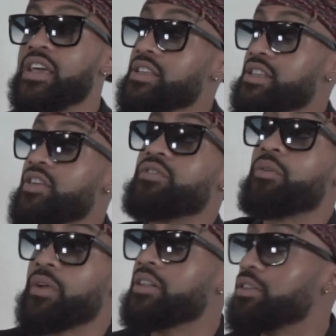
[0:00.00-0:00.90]
things. Even though
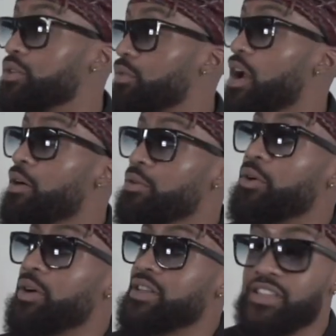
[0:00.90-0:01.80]
when I looked around,
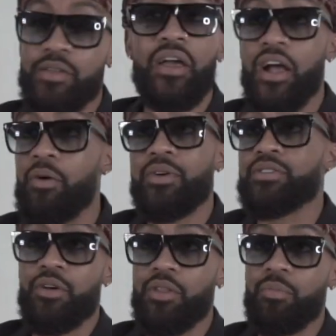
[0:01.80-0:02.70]
though, it seemed like I was
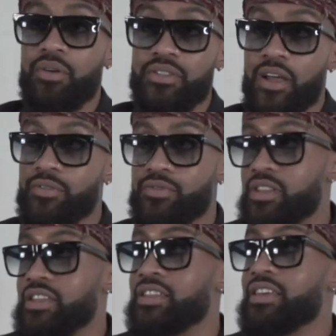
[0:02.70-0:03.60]
the only person that was
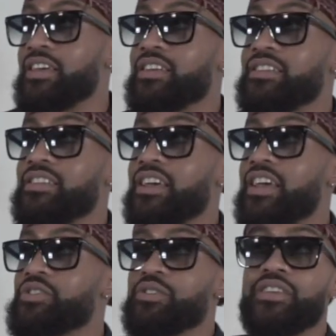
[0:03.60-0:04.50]
really
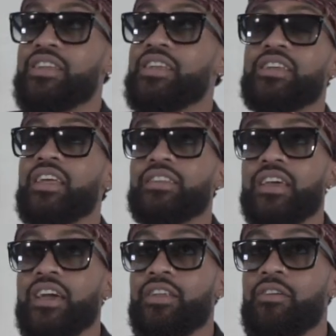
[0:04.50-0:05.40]
interested in it like
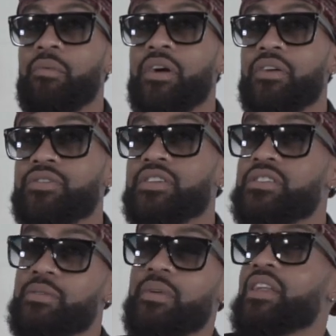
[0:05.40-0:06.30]
that. And everybody else
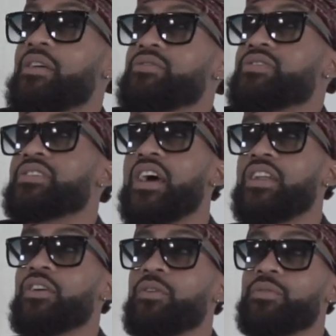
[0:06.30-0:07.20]
seemed like they was just
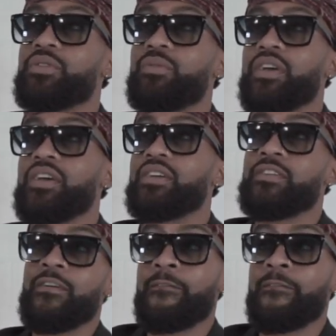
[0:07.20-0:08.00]
kind of go with the wind,